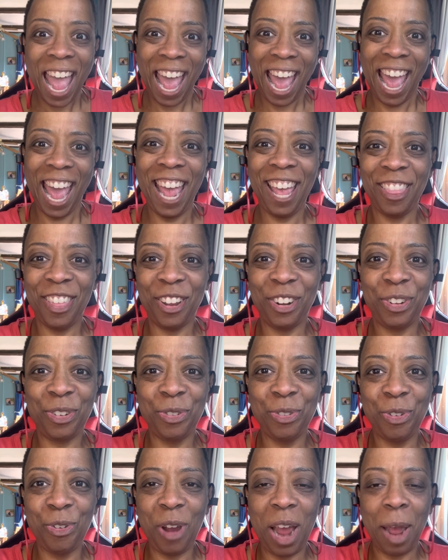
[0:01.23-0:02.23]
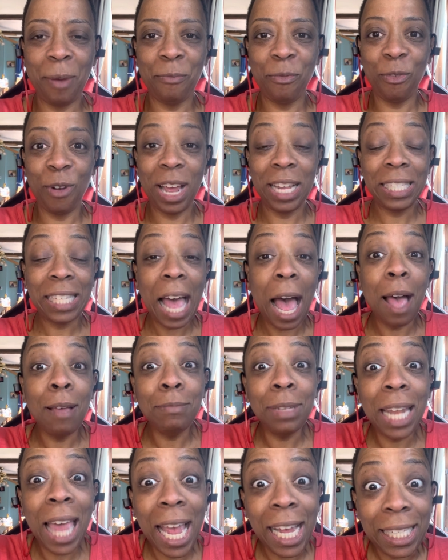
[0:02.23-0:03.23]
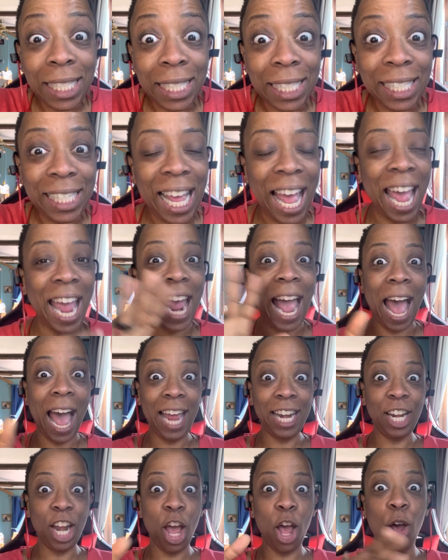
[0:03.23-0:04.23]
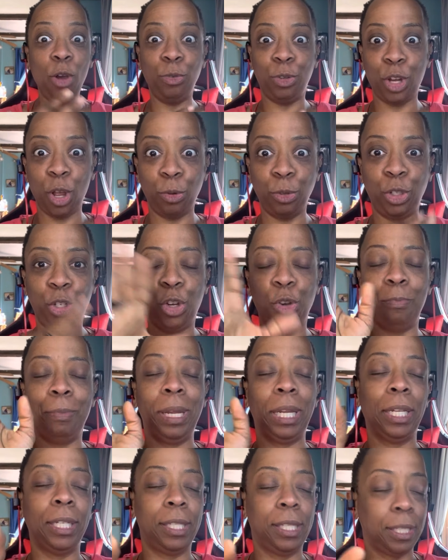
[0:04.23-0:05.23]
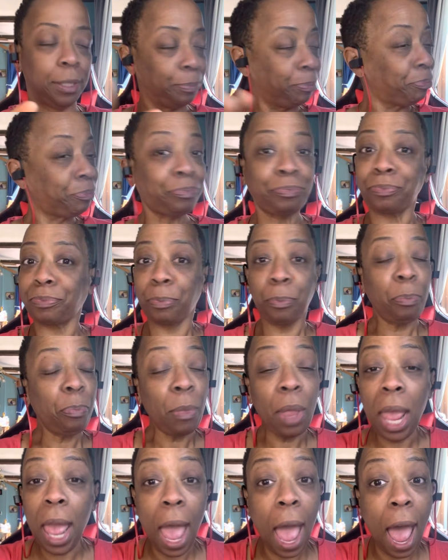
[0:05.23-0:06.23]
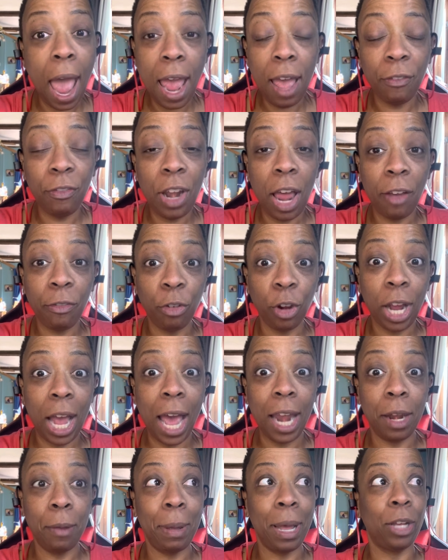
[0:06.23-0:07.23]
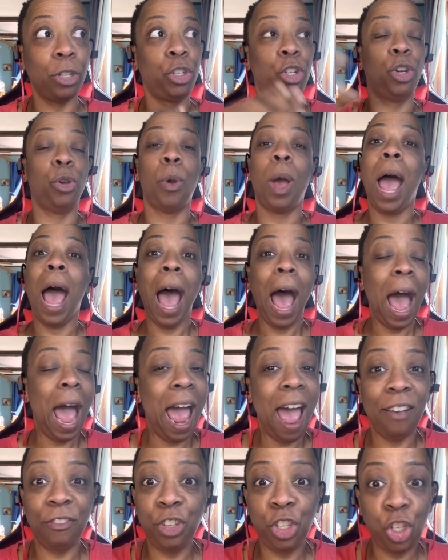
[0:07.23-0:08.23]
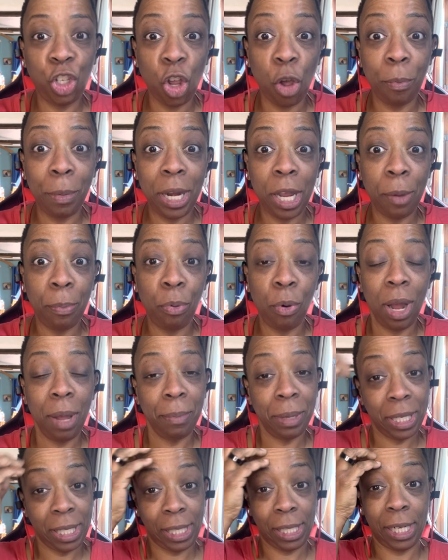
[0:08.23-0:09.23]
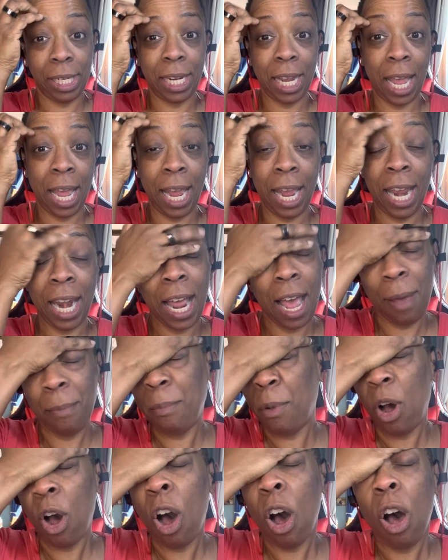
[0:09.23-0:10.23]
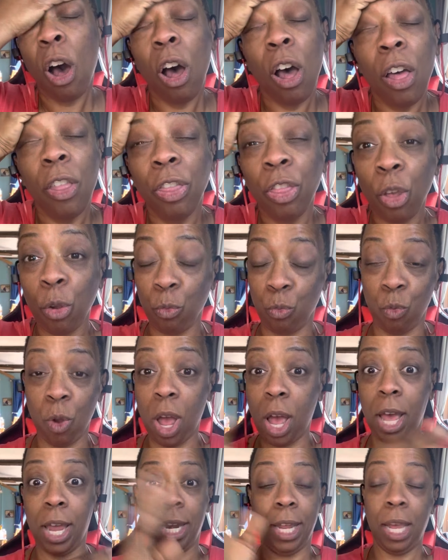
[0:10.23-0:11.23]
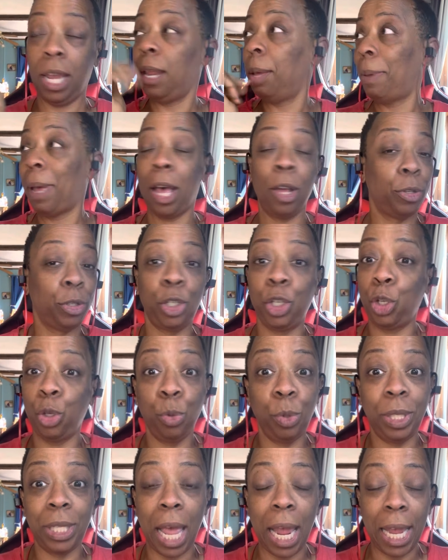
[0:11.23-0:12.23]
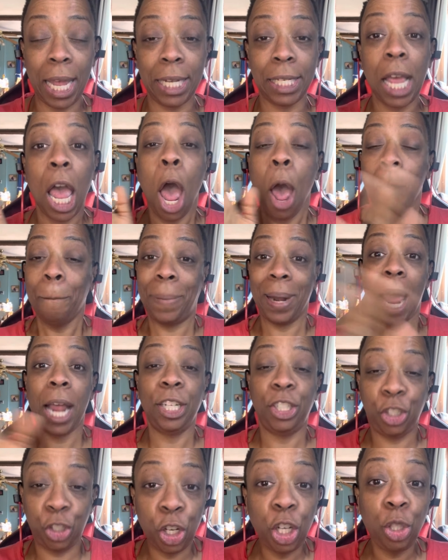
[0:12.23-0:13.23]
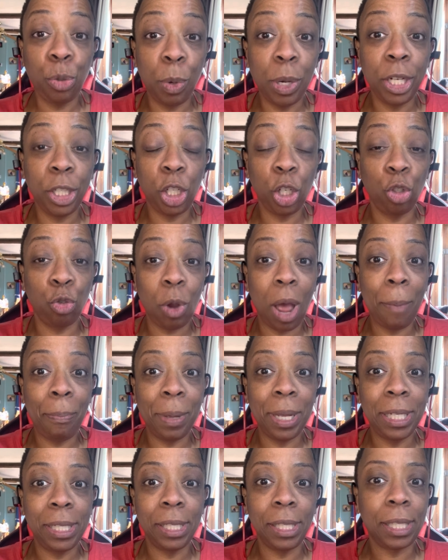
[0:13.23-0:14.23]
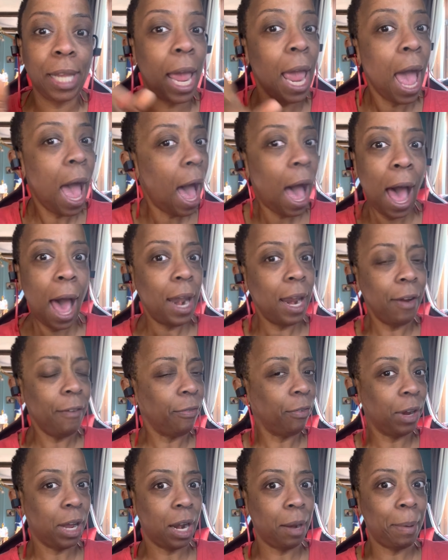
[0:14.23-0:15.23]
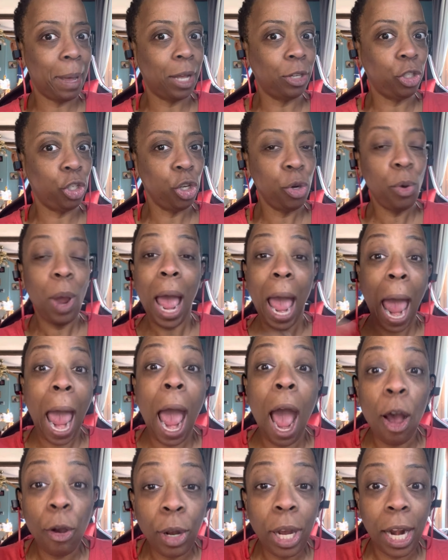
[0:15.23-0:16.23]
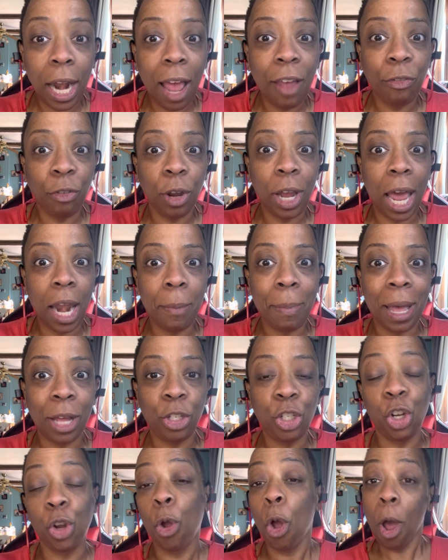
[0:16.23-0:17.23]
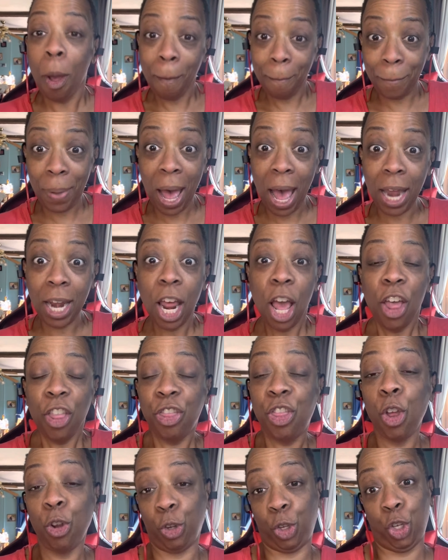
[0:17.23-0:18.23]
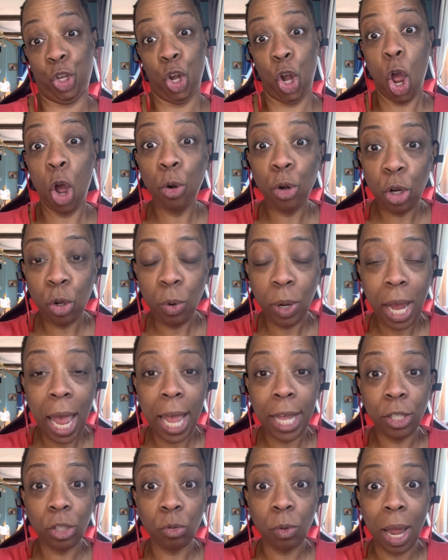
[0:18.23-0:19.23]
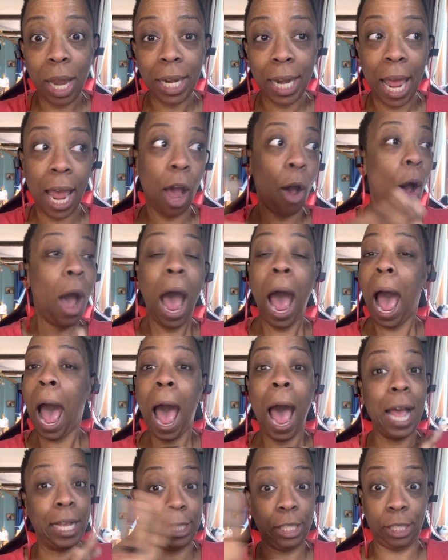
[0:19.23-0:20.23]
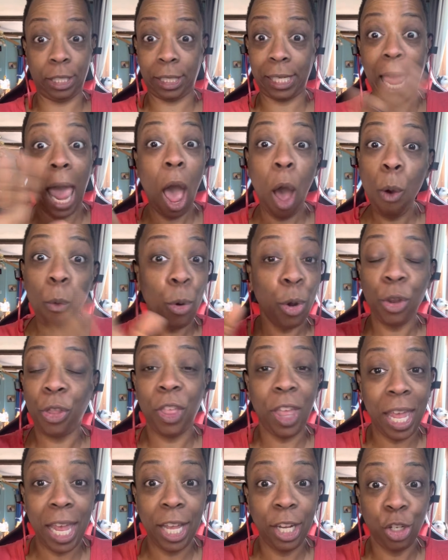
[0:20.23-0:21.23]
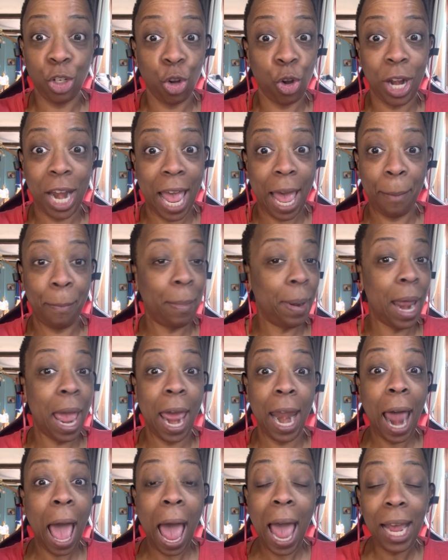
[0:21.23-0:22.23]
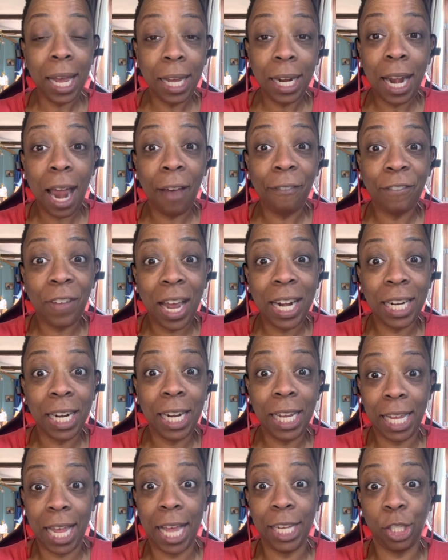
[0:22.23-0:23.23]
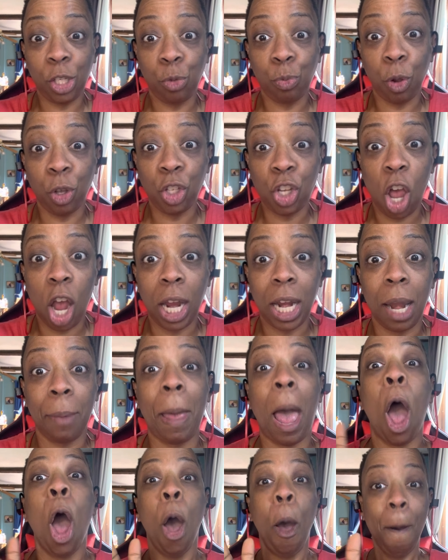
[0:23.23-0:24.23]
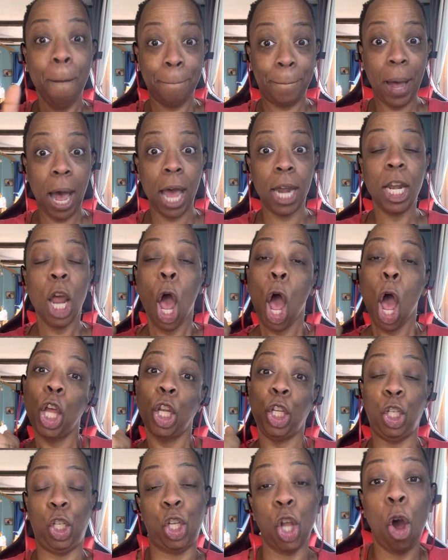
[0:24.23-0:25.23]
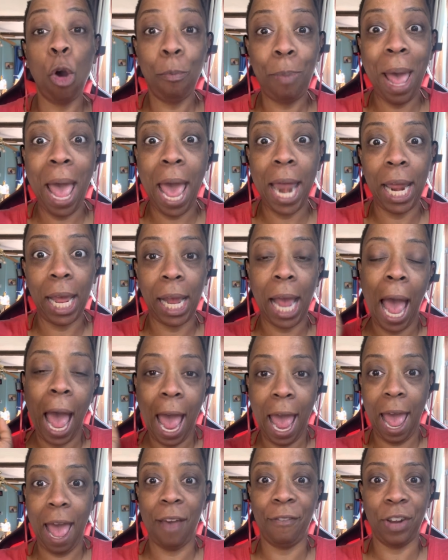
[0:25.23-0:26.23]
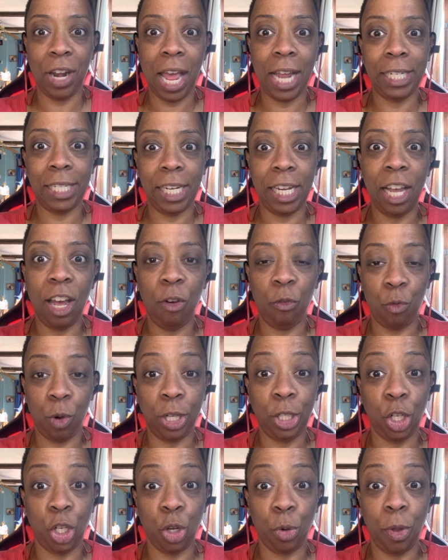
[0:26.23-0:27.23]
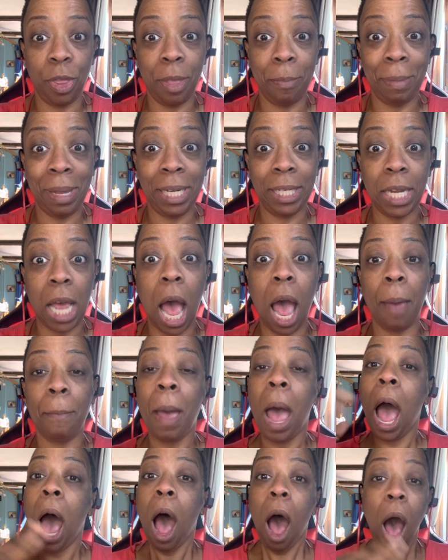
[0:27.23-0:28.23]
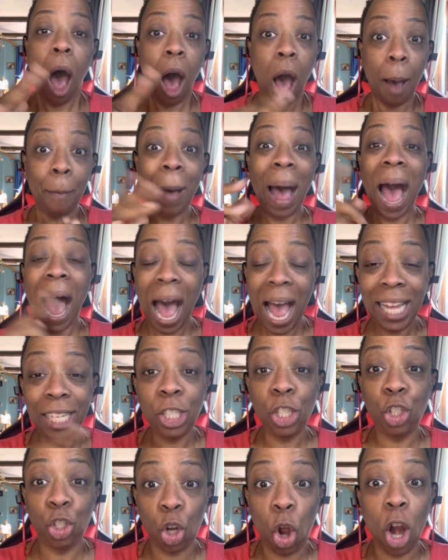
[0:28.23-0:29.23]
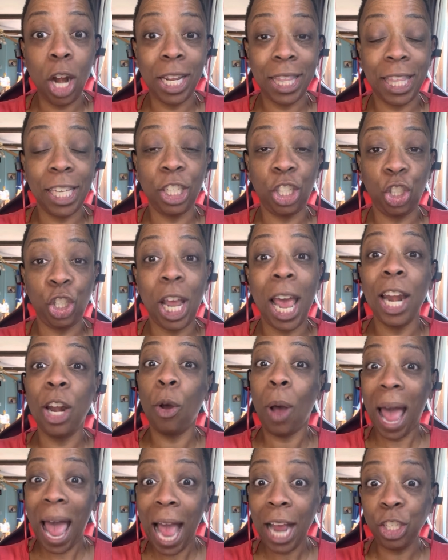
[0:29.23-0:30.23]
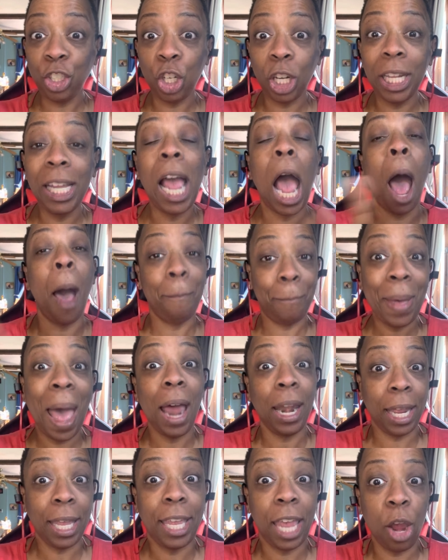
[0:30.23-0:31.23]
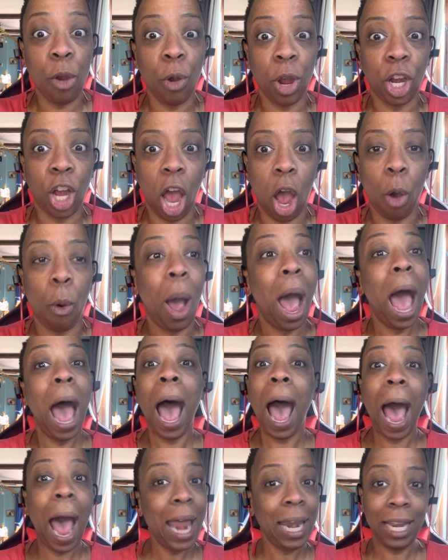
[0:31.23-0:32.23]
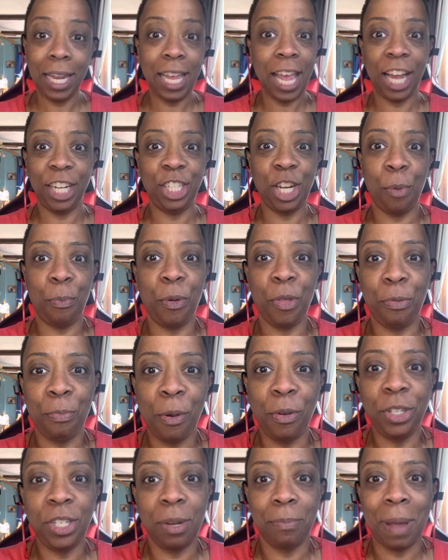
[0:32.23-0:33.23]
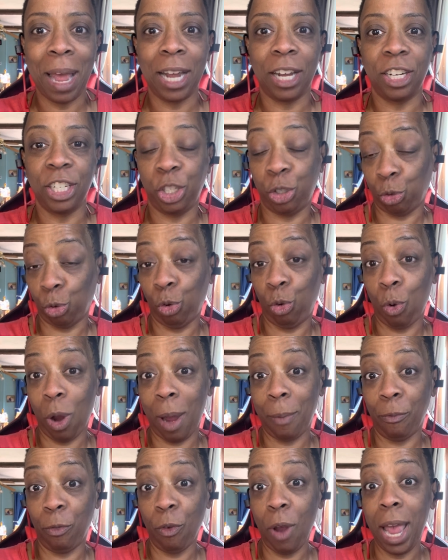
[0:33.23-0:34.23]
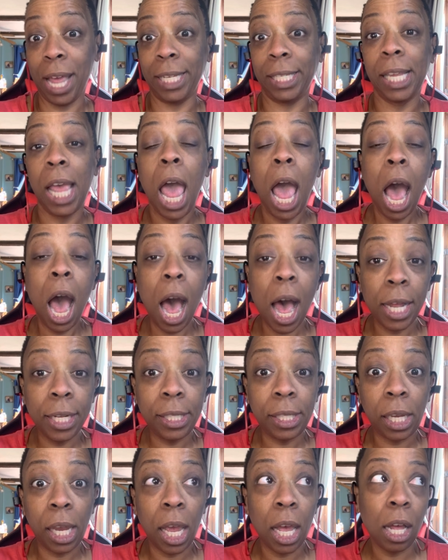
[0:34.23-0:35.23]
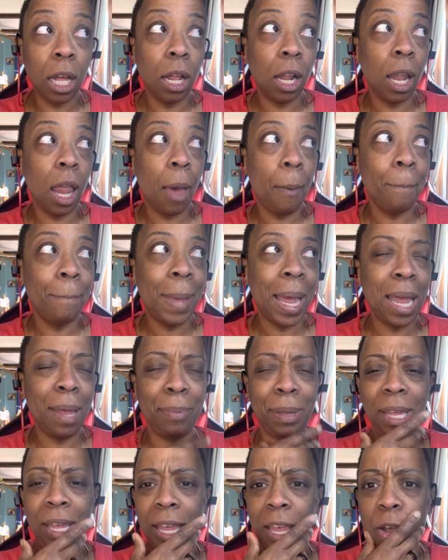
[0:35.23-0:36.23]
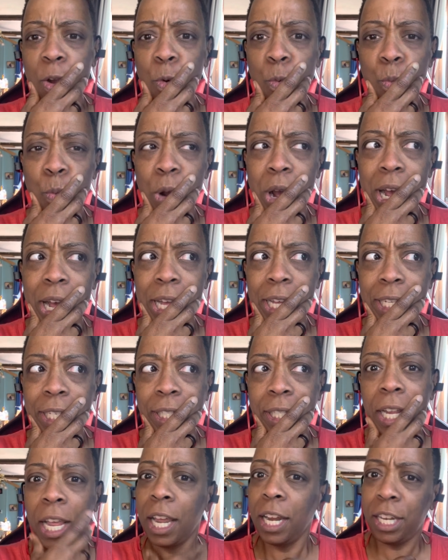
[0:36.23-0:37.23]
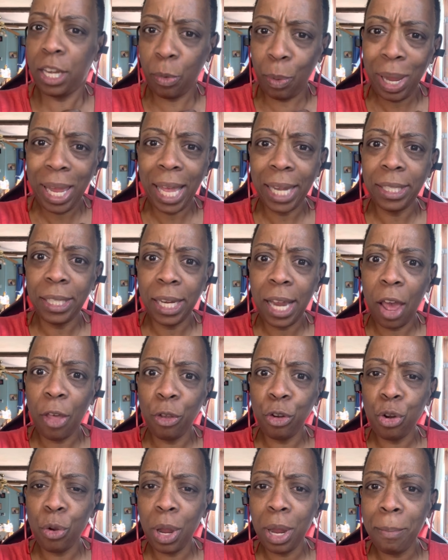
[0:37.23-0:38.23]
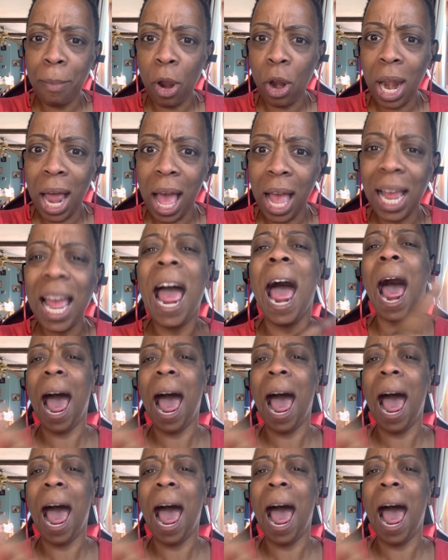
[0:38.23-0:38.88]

Hey there, true crime friends. I'm late today. I know. Don't shoot me. Listen, I have not forgotten about you. I have so many appointments today and I'm on the run in about two seconds, but I just wanted to drop in to say, I didn't forget about you. How could I forget about you? But there's no new case right now. I scoured the internet and I could not find any cases worth talking about, but don't panic. I have an idea of what to do in the meantime. Um, I started this channel actually about a year ago. I didn't catch up with most of my good true crime friends until maybe it was, did we get together during Murdaugh?